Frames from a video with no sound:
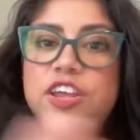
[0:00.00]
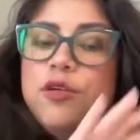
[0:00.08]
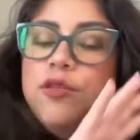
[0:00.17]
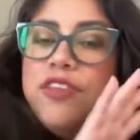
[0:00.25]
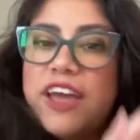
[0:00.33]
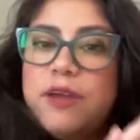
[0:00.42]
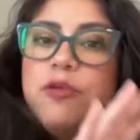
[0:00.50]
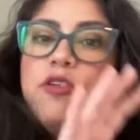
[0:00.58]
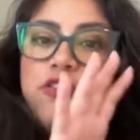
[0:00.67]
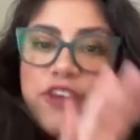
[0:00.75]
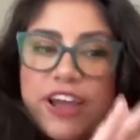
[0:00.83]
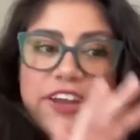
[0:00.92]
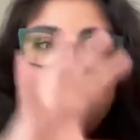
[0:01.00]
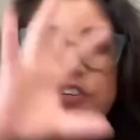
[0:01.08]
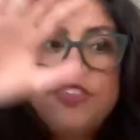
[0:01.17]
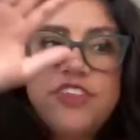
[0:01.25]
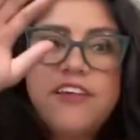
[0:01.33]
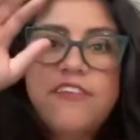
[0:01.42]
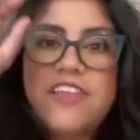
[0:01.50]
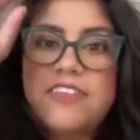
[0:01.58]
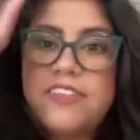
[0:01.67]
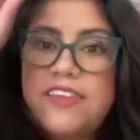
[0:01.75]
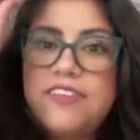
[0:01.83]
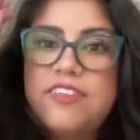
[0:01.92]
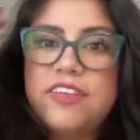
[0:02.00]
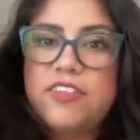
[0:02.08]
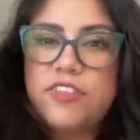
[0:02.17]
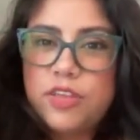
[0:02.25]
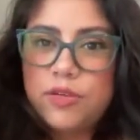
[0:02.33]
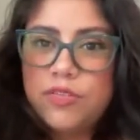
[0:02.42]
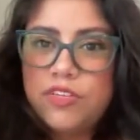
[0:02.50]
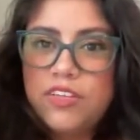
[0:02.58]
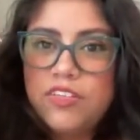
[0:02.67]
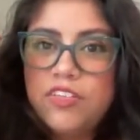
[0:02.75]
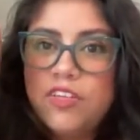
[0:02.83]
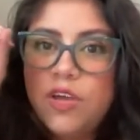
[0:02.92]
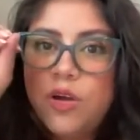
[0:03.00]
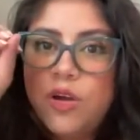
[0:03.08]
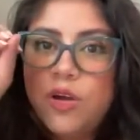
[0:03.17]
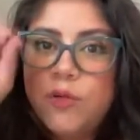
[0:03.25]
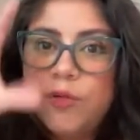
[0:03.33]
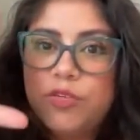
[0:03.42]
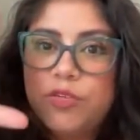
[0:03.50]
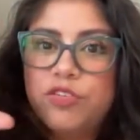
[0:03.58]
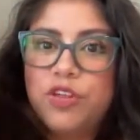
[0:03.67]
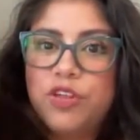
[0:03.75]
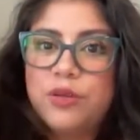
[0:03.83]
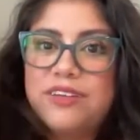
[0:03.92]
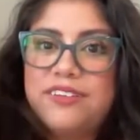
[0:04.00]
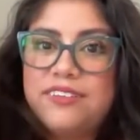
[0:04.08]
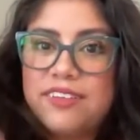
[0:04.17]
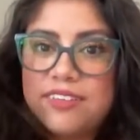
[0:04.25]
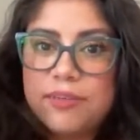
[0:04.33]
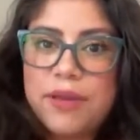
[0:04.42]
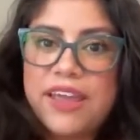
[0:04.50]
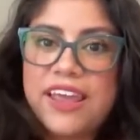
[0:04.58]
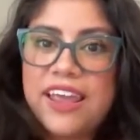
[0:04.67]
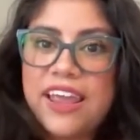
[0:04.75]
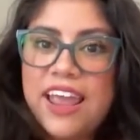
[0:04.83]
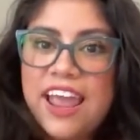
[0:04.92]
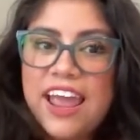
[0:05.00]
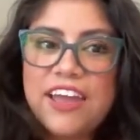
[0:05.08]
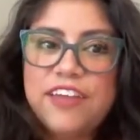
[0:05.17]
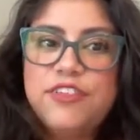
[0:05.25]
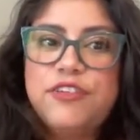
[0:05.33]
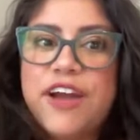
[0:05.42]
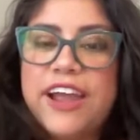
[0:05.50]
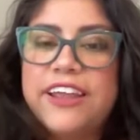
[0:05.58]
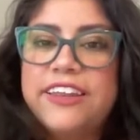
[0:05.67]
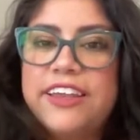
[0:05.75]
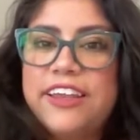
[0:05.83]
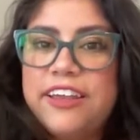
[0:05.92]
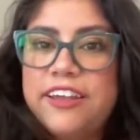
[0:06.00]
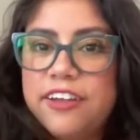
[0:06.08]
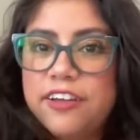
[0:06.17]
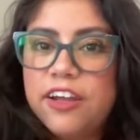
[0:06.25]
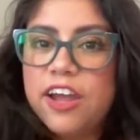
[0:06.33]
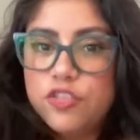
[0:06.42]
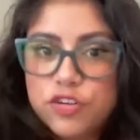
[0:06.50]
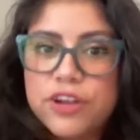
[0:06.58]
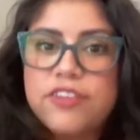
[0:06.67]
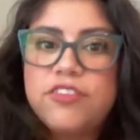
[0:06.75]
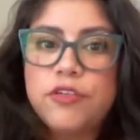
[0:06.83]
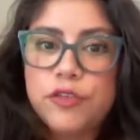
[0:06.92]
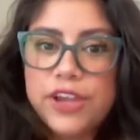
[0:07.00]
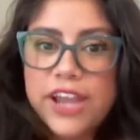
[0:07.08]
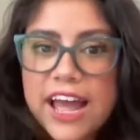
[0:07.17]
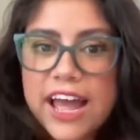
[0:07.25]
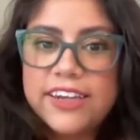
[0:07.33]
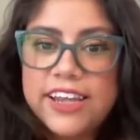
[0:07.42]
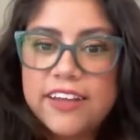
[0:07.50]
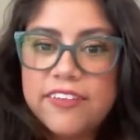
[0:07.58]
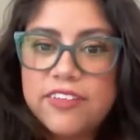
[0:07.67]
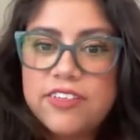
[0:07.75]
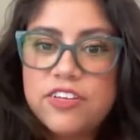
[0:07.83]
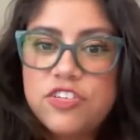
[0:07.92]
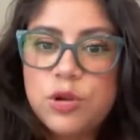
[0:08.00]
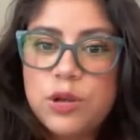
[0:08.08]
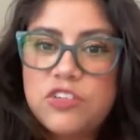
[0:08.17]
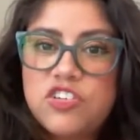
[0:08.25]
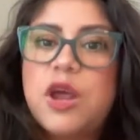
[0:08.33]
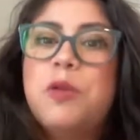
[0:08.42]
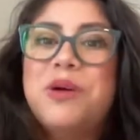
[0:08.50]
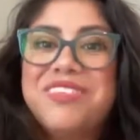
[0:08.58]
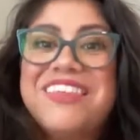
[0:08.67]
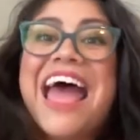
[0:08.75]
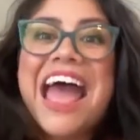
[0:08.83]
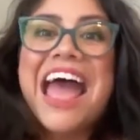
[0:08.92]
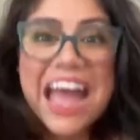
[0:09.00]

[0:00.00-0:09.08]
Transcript: you then will find yourself that these excuses will slowly dissipate as you finally address the reality of the situation and what's